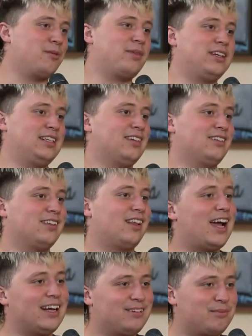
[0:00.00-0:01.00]
money down the
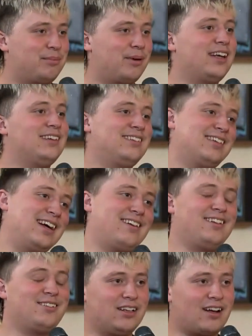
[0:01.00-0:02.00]
line. But I
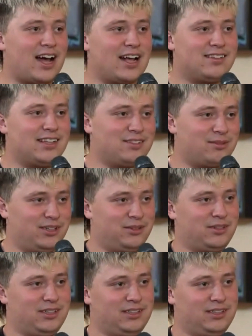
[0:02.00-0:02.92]
don't know. Hindsight's twenty twenty.